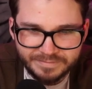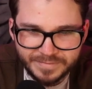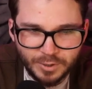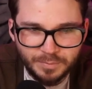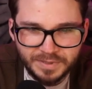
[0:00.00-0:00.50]

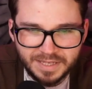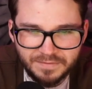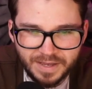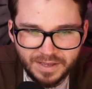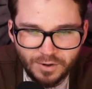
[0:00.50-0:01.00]
Don't believe
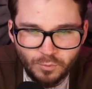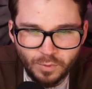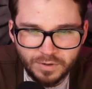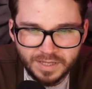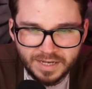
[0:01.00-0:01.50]
it. A
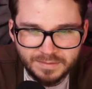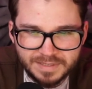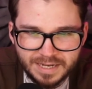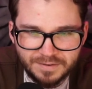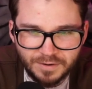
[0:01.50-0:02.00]
word that comes
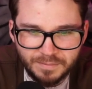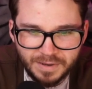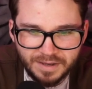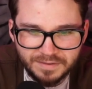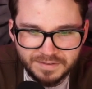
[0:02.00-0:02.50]
out of her
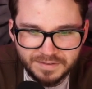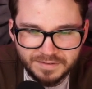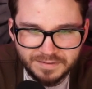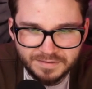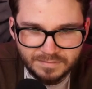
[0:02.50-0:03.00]
mouth, dude.